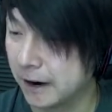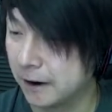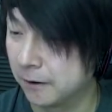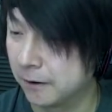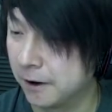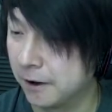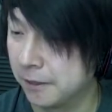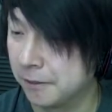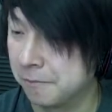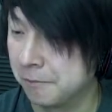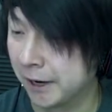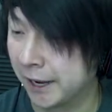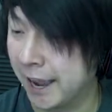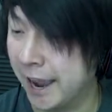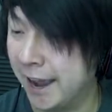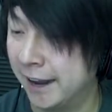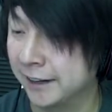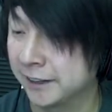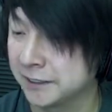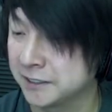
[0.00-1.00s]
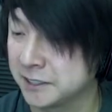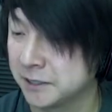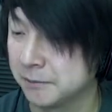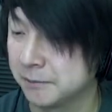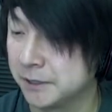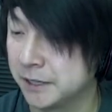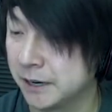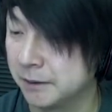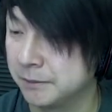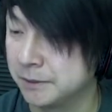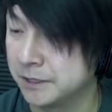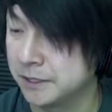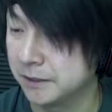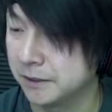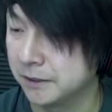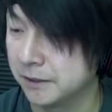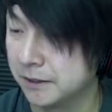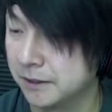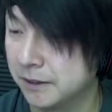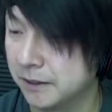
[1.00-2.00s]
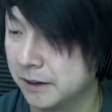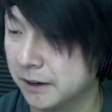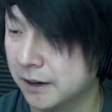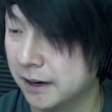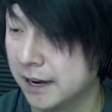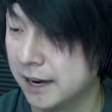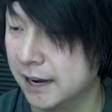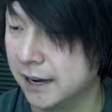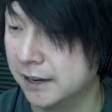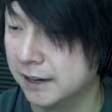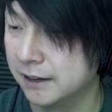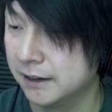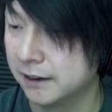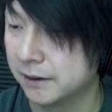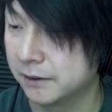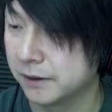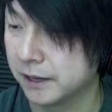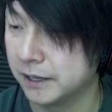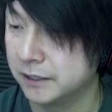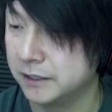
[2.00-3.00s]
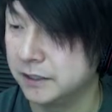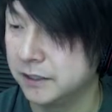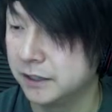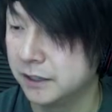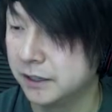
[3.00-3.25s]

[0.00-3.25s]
out all the mechanics sometimes here. Ah, okay.